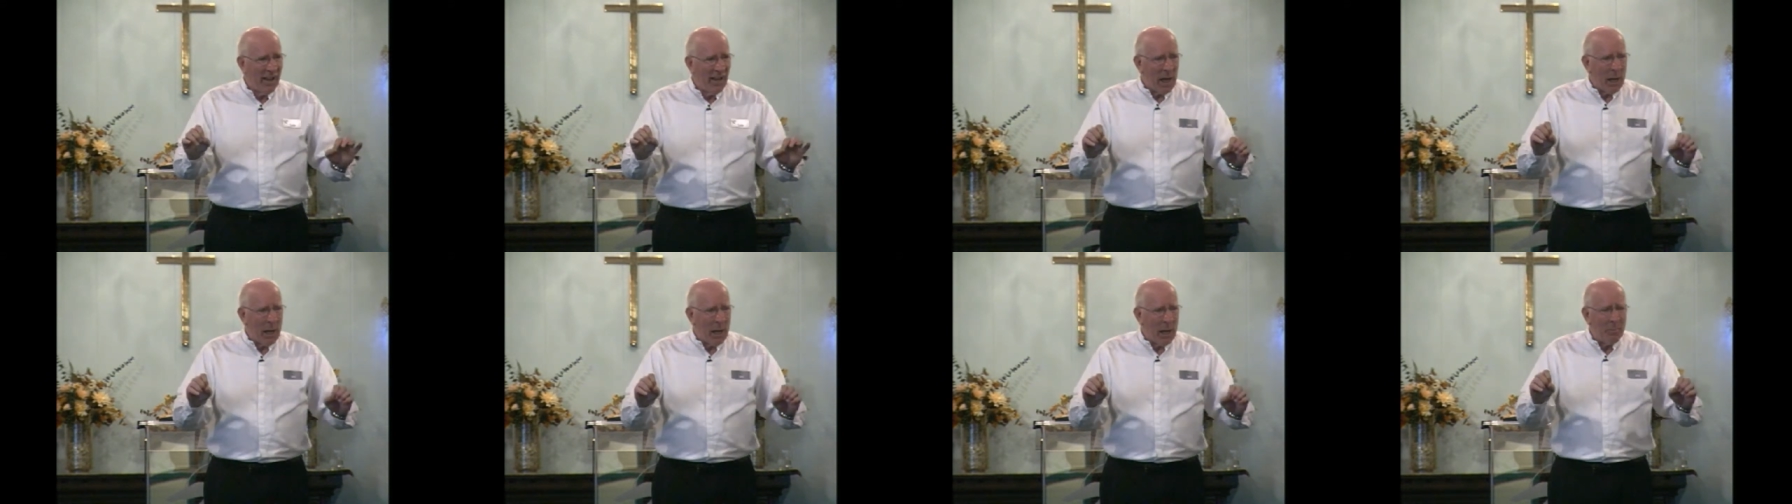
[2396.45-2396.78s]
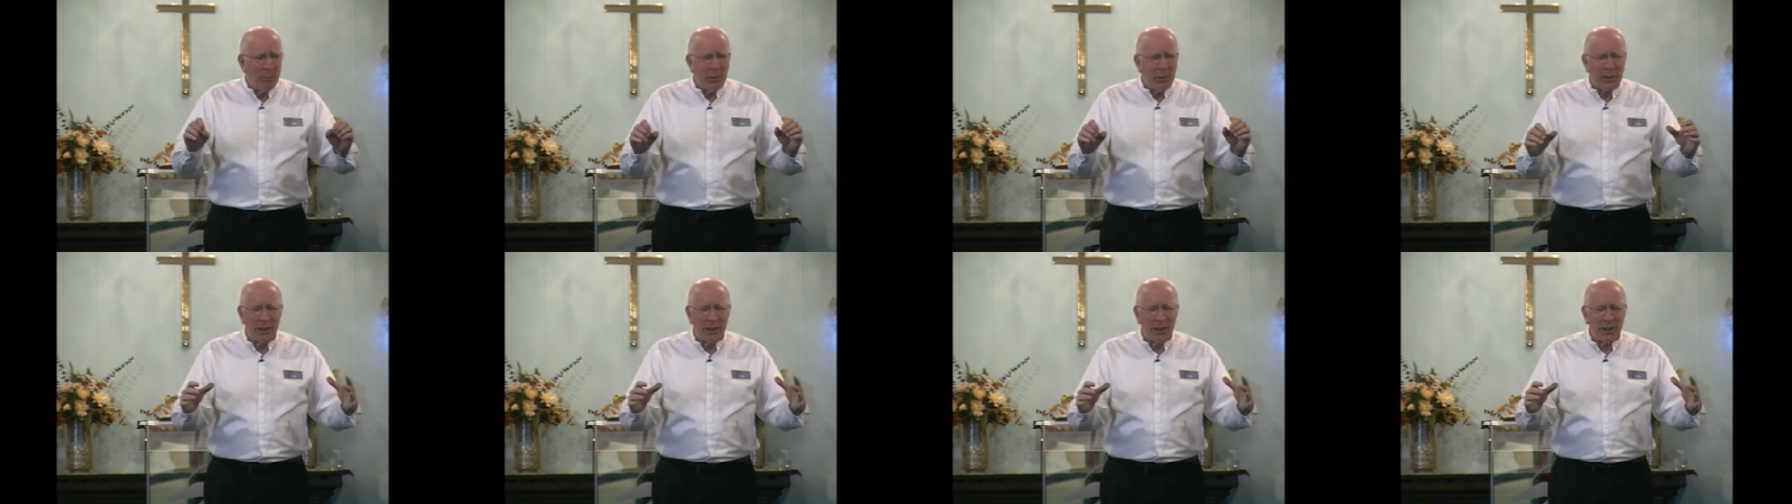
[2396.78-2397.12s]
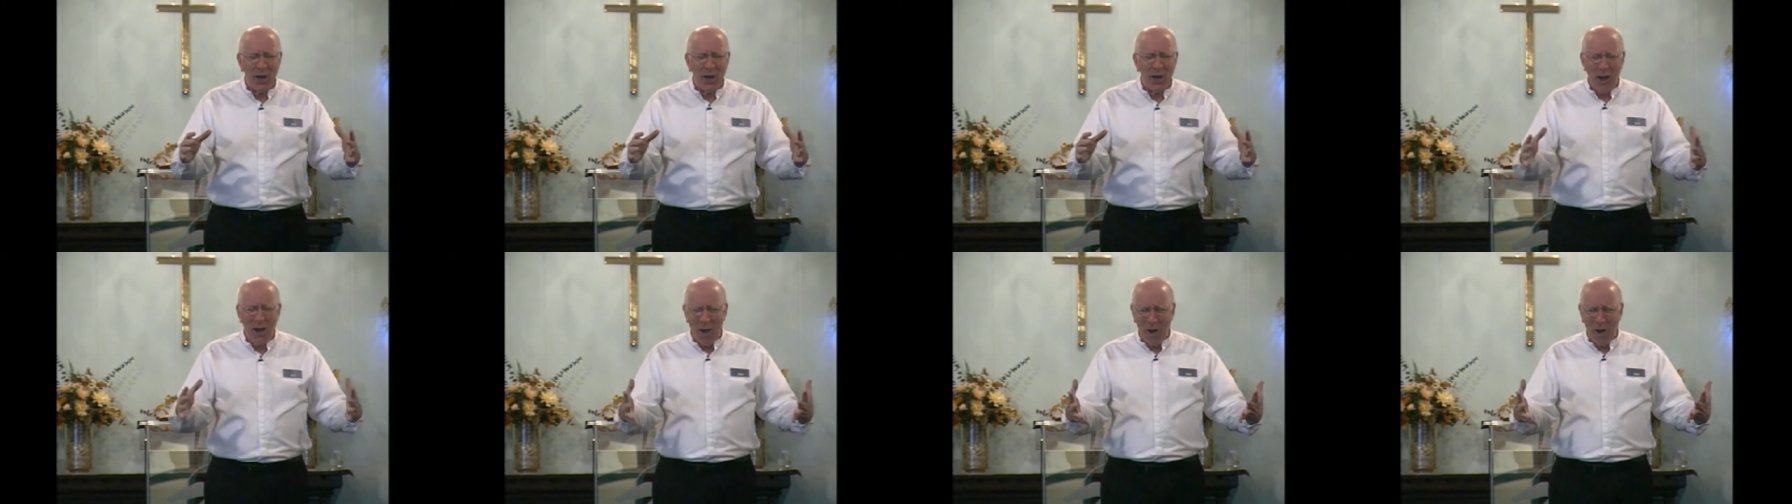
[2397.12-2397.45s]
a
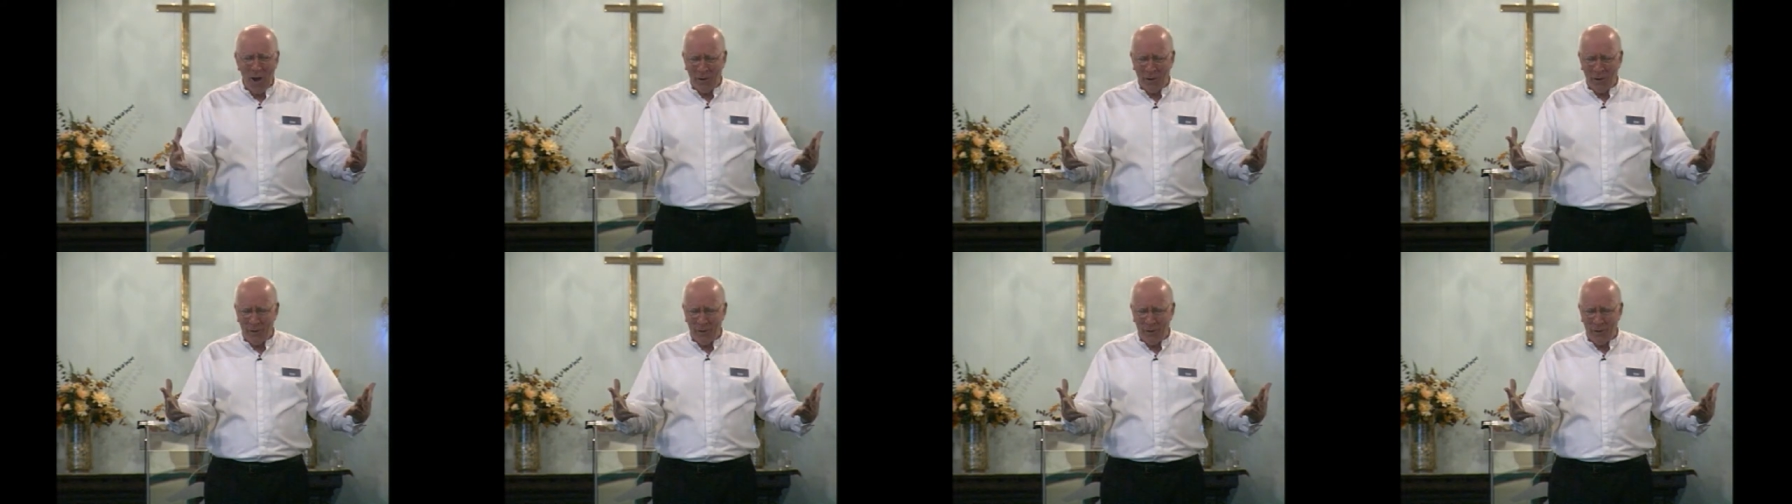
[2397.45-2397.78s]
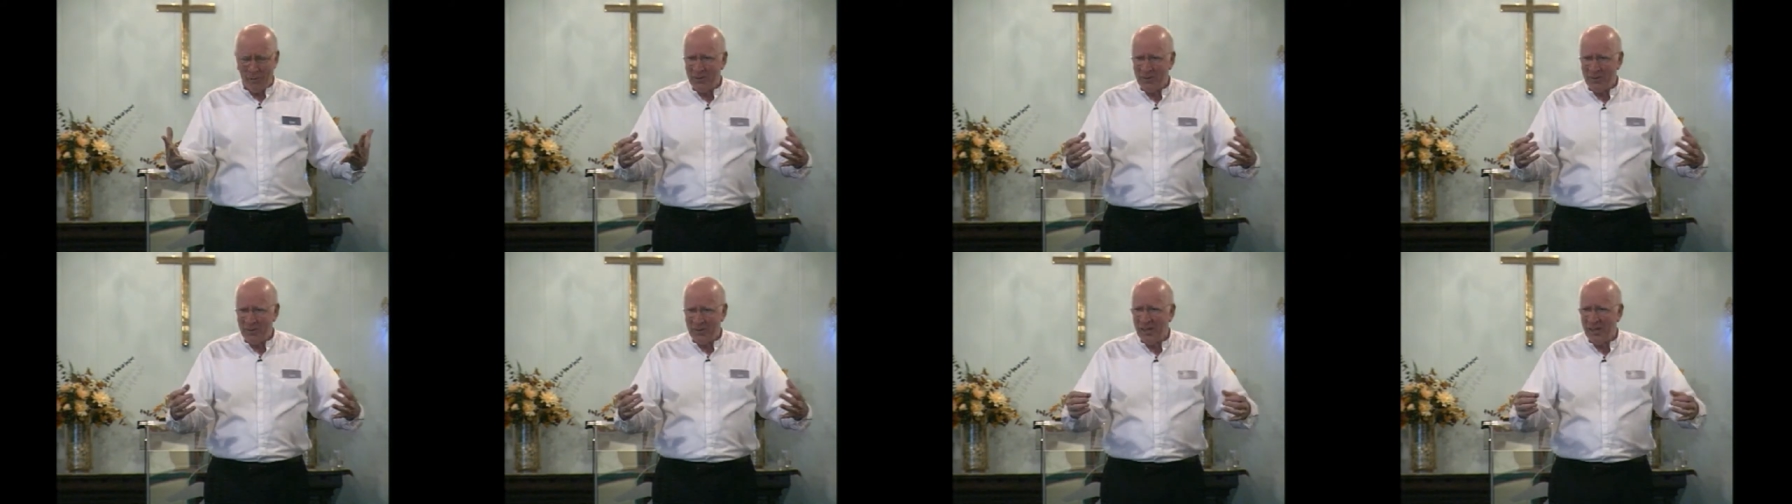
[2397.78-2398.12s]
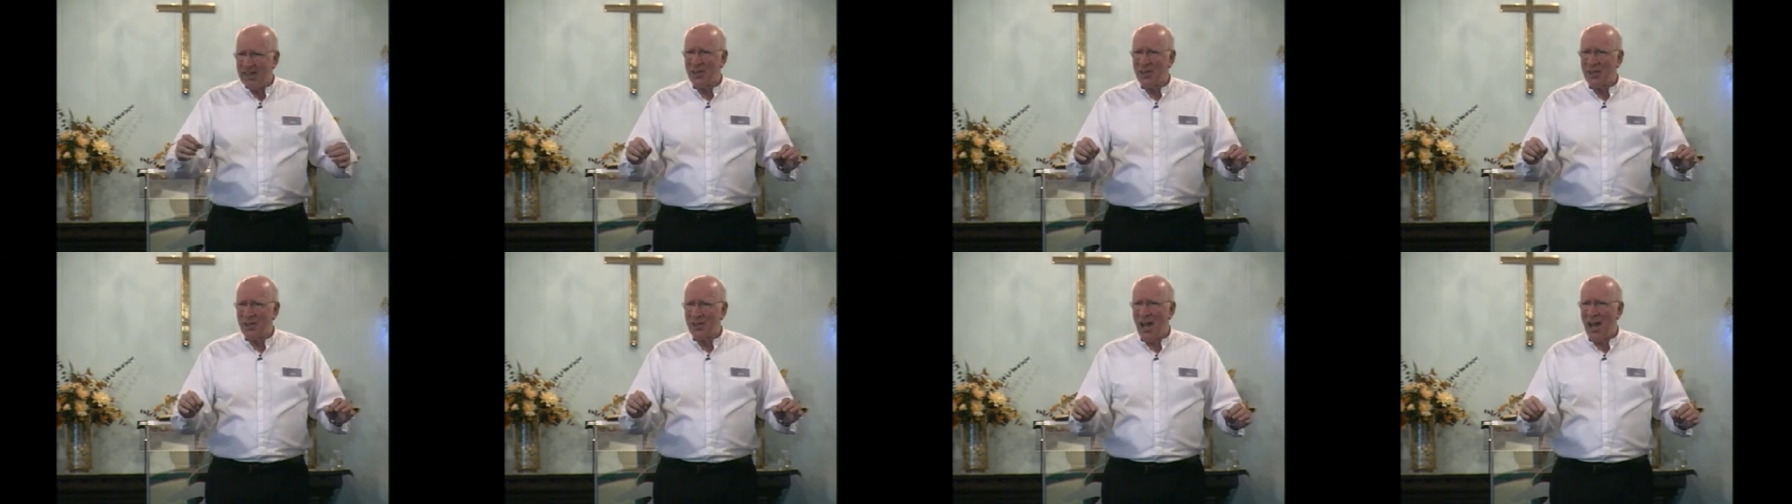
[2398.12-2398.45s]
beloved
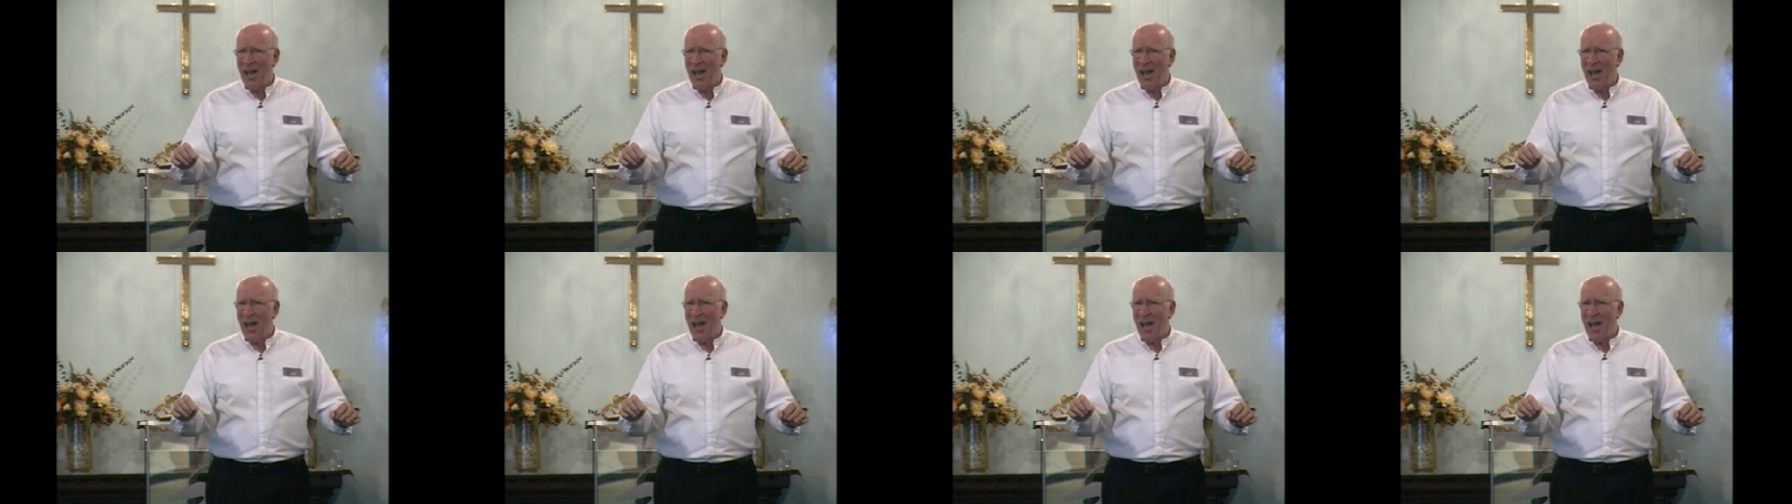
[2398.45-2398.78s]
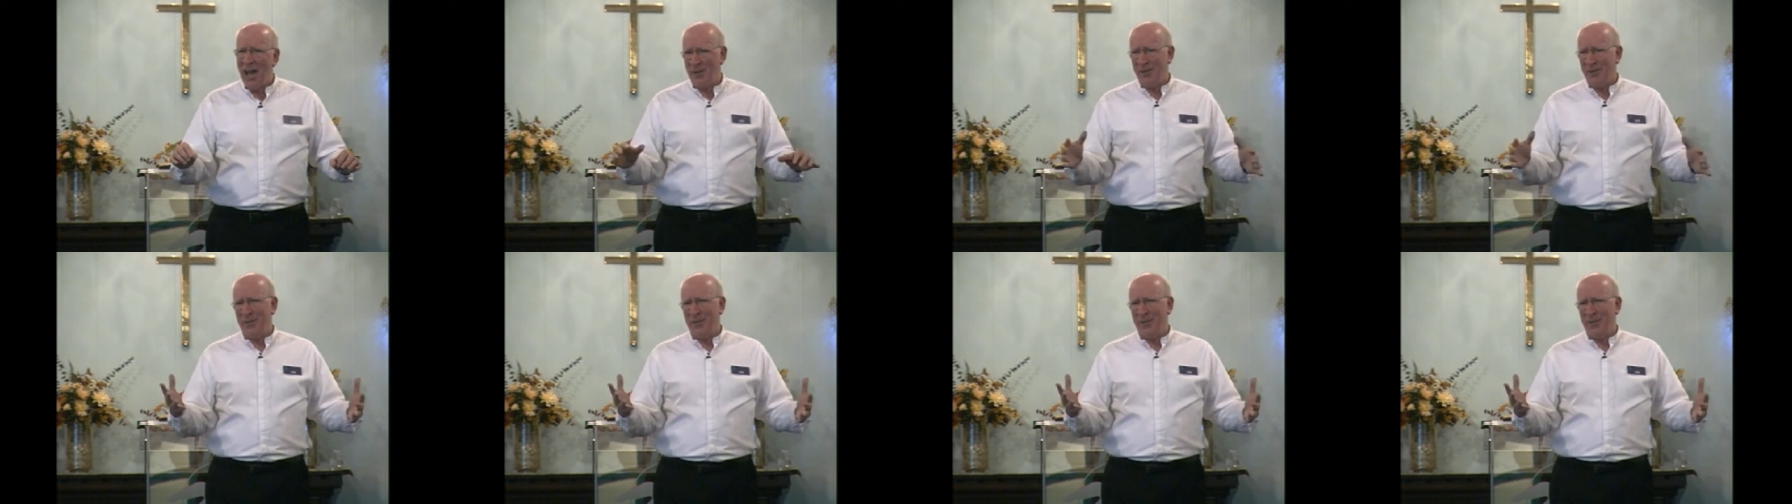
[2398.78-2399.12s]
child